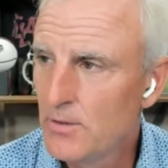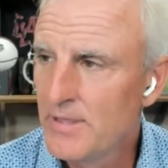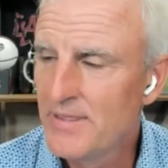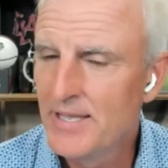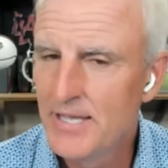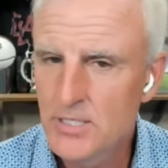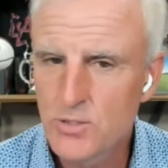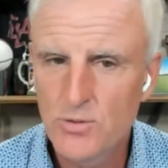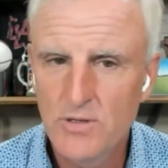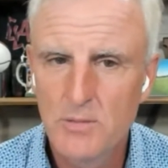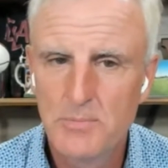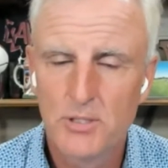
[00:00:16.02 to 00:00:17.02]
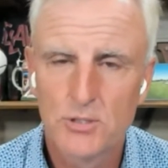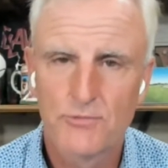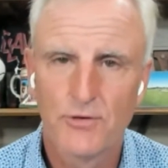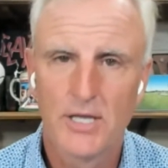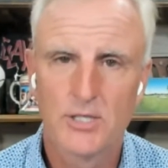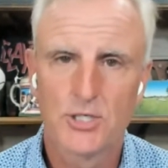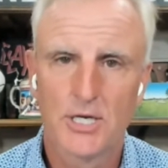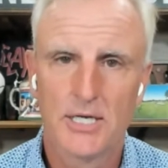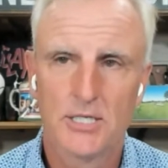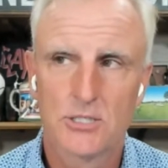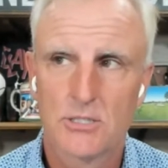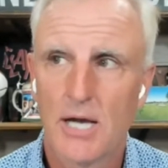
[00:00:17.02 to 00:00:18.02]
know, in the history of the Bills
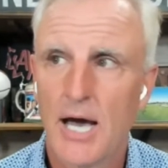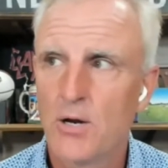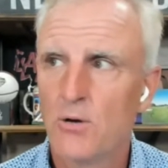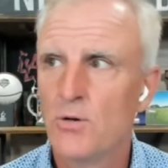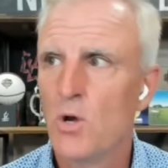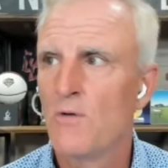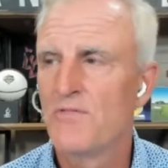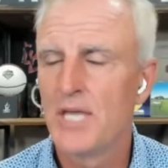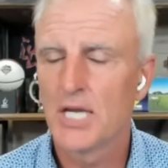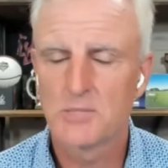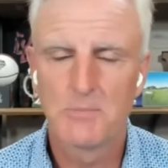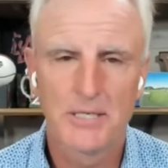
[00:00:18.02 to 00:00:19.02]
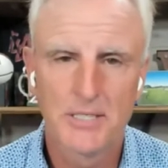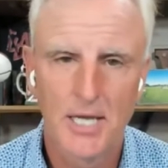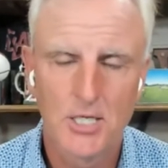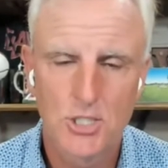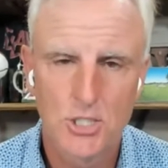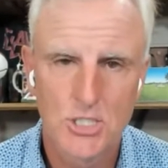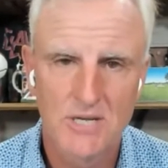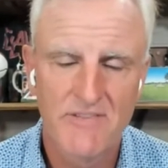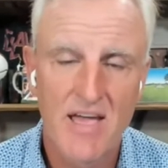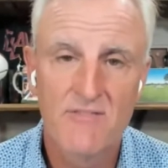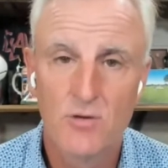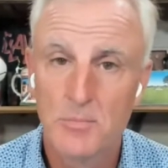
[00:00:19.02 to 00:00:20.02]
franchise, I don't know if the expectations have
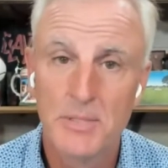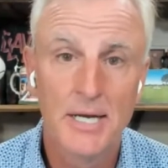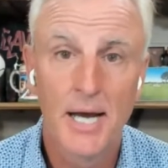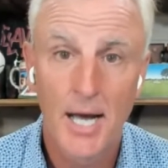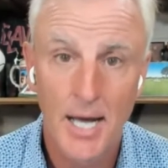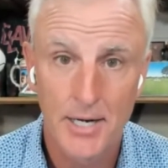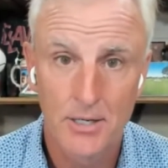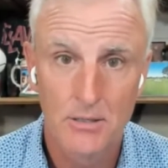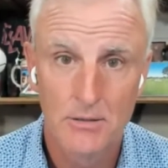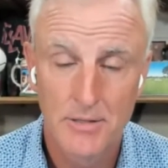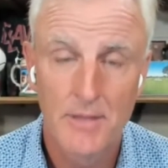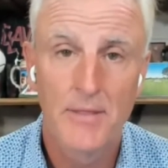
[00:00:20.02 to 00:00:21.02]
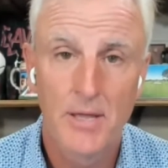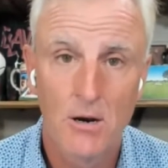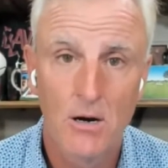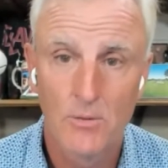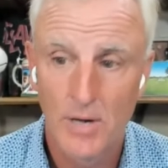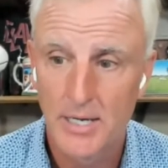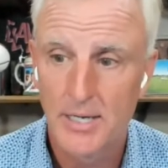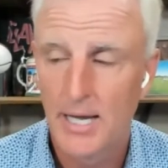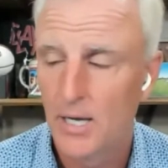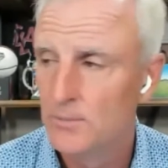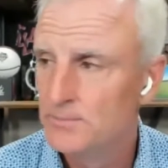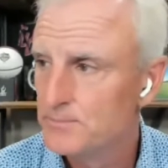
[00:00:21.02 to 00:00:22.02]
ever been higher than they are right now.